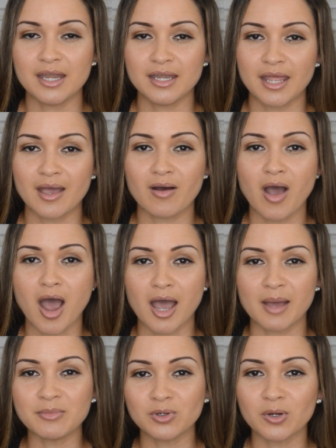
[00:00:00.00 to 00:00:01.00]
Now,
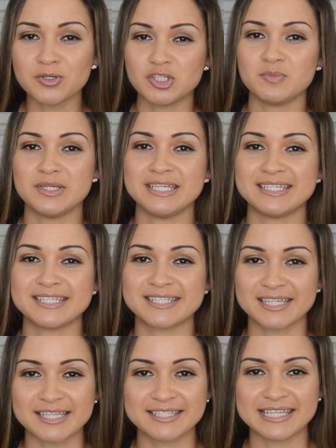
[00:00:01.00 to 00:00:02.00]
I'm going to be
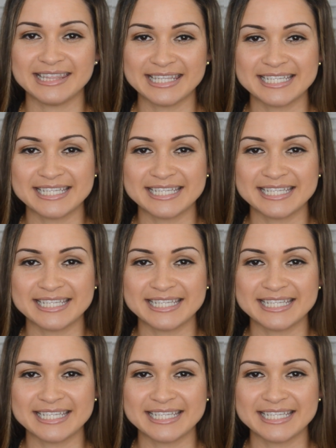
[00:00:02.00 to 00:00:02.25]
discussing